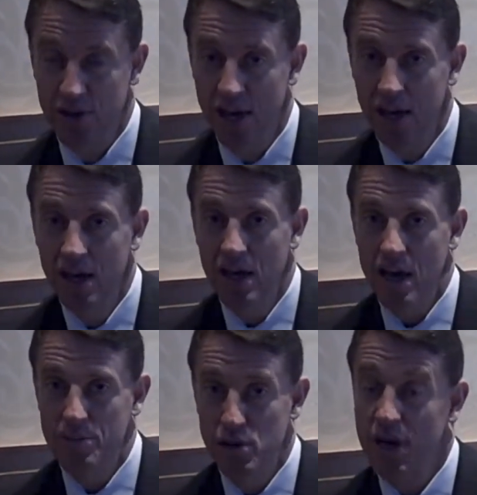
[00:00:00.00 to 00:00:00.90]
Okay?
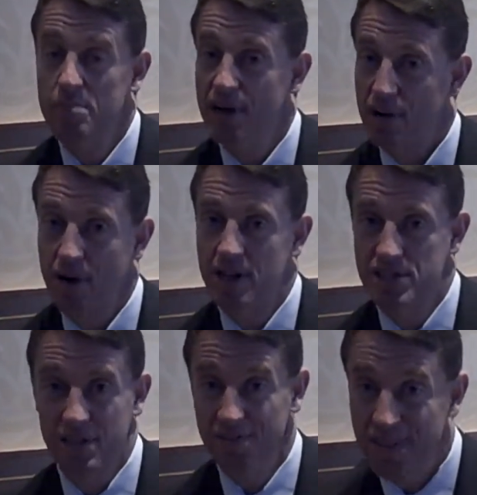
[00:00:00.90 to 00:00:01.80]
I mean, you got better
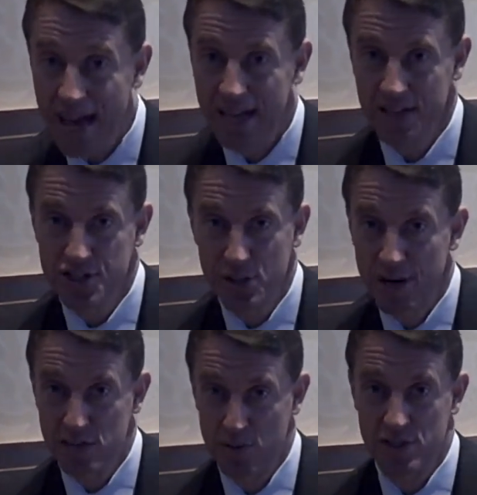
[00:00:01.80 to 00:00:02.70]
odds in Vegas. You
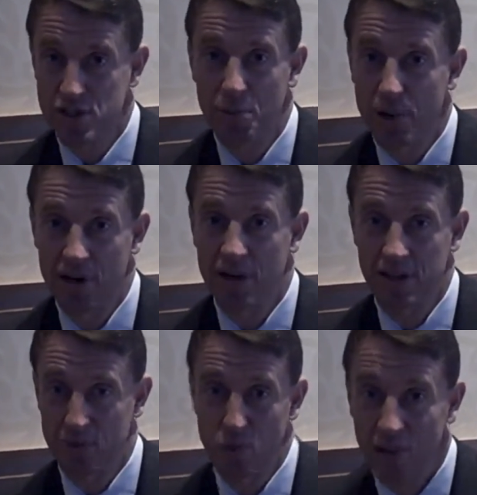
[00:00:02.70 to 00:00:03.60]
might as well just go put it
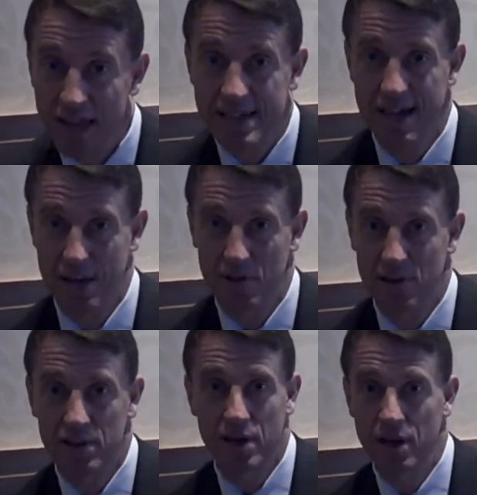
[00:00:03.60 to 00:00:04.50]
on the roulette table,
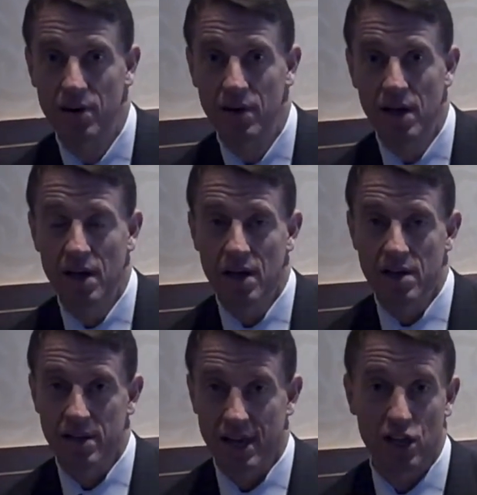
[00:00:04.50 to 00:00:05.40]

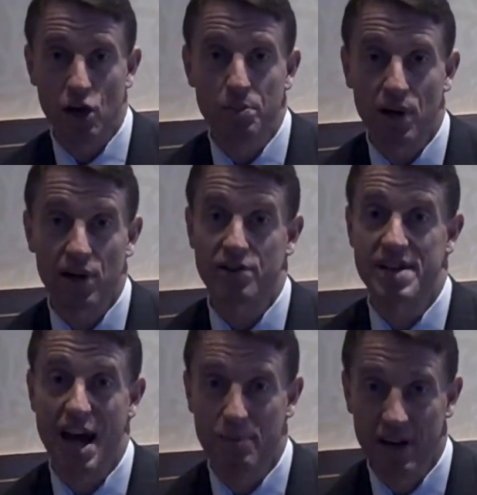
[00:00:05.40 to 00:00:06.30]
let alone put all your
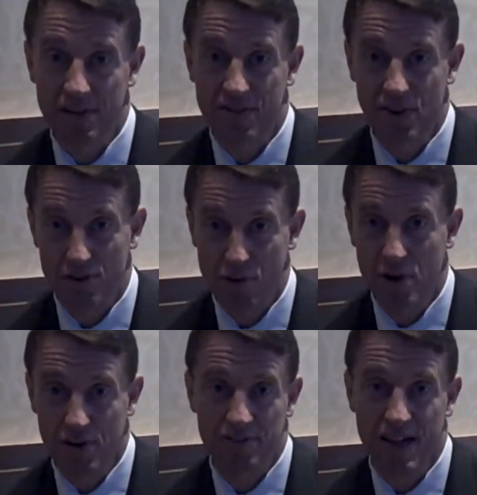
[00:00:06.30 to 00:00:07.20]
time and effort and throw
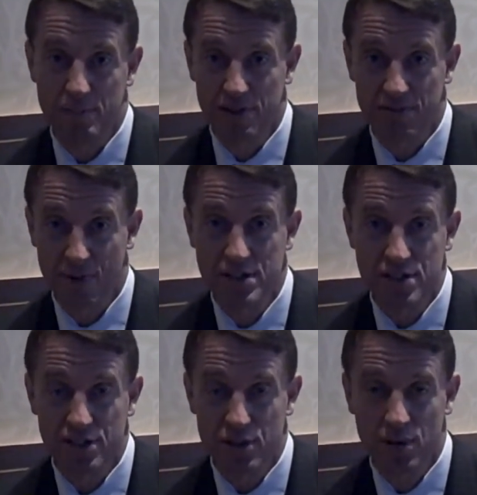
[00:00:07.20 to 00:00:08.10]
all your family and
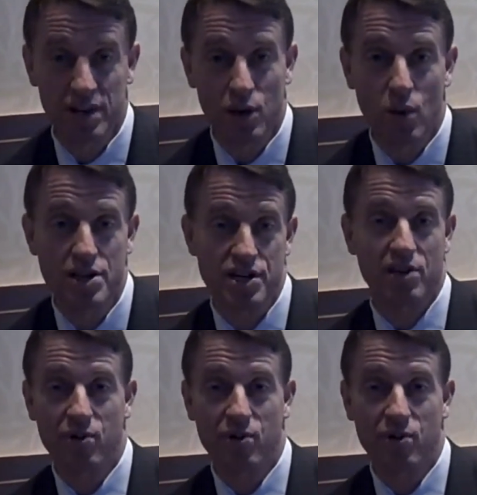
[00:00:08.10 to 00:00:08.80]
friends into it and then watch it